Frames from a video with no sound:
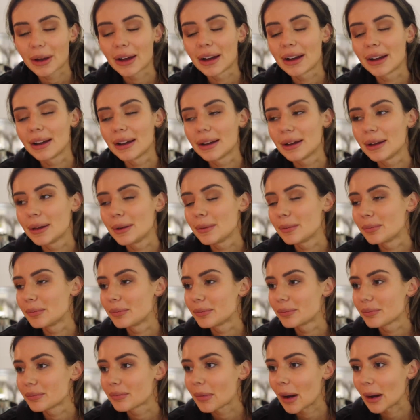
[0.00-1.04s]

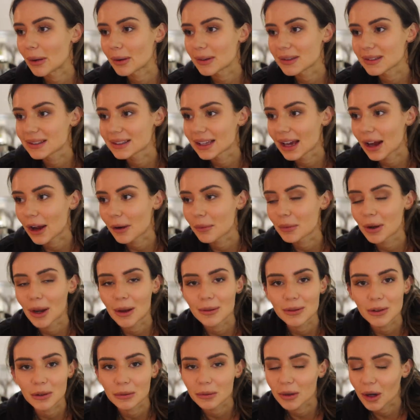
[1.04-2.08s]
but I was sat on my
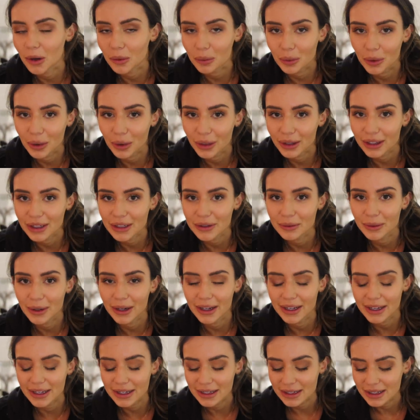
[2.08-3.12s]
laptop like working
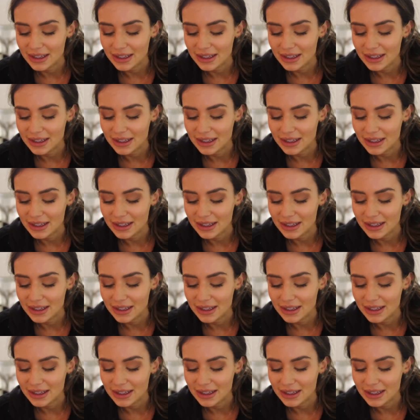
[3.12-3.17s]
away.